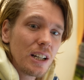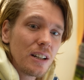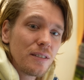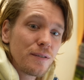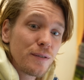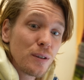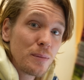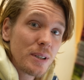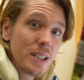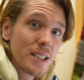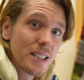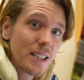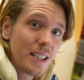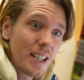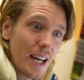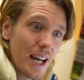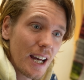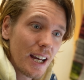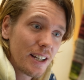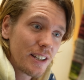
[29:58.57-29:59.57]
for me to
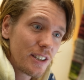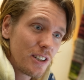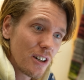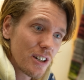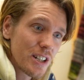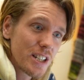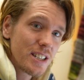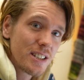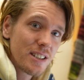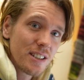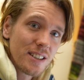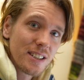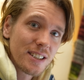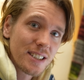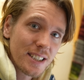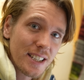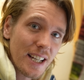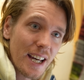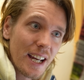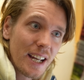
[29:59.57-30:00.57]
get Yoshi to the
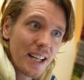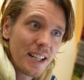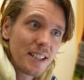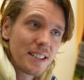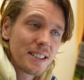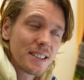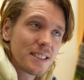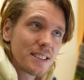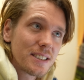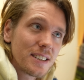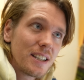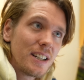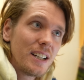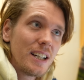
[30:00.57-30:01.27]
States.